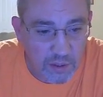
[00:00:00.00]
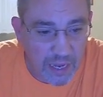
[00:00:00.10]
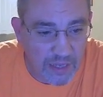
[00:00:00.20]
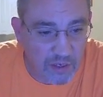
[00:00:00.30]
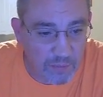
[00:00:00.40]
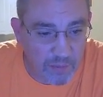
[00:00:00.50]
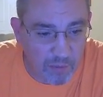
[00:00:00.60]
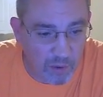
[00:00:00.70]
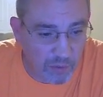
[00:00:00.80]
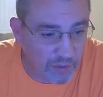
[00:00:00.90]
And you
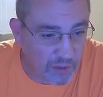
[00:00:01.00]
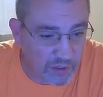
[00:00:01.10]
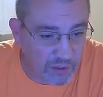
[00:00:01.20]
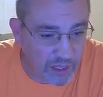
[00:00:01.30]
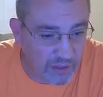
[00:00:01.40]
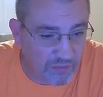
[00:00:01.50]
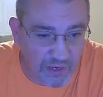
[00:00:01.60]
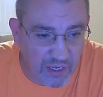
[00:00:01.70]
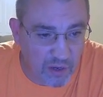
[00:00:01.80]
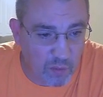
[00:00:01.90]
remember the other
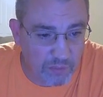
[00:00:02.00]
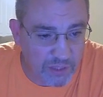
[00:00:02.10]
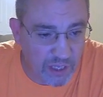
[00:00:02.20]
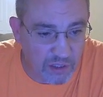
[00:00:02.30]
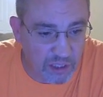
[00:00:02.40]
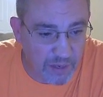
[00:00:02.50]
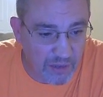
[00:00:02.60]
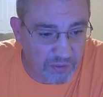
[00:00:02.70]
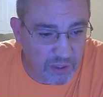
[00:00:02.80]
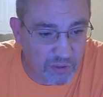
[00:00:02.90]
video, what I'm telling you
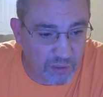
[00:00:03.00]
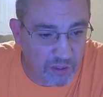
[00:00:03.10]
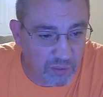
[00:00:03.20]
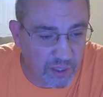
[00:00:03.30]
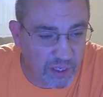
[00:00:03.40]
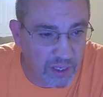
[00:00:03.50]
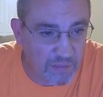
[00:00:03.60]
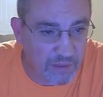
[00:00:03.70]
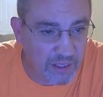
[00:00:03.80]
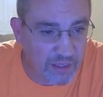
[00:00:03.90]
about 333. I
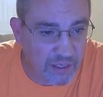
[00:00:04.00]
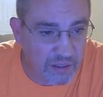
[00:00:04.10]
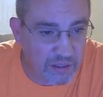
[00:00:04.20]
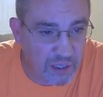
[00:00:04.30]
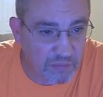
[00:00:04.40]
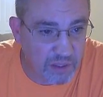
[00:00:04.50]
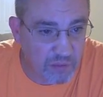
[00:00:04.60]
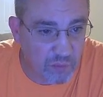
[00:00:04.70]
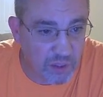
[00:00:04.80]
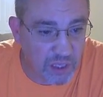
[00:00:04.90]
mean, there is
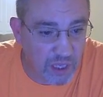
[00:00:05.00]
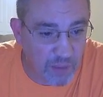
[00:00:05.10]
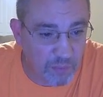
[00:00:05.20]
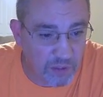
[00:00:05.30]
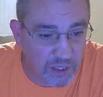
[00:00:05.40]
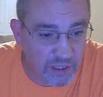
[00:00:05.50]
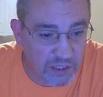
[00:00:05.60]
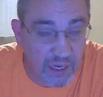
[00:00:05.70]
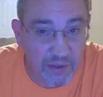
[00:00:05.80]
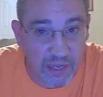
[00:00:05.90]
something really up with this.
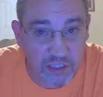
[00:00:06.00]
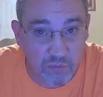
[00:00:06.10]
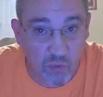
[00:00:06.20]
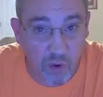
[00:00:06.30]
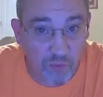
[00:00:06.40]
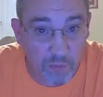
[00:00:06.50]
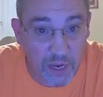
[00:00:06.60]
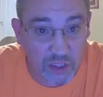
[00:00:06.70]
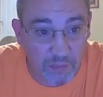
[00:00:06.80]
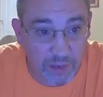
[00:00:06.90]
And I got some more
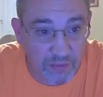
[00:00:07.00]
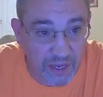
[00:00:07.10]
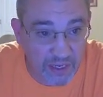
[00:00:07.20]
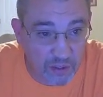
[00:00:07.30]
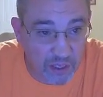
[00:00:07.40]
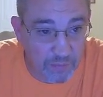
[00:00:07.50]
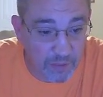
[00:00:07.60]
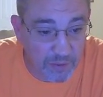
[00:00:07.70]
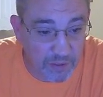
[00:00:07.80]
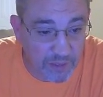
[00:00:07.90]
information about that here coming
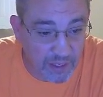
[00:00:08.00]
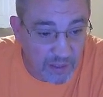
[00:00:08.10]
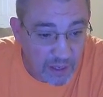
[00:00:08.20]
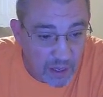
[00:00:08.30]
up in a minute.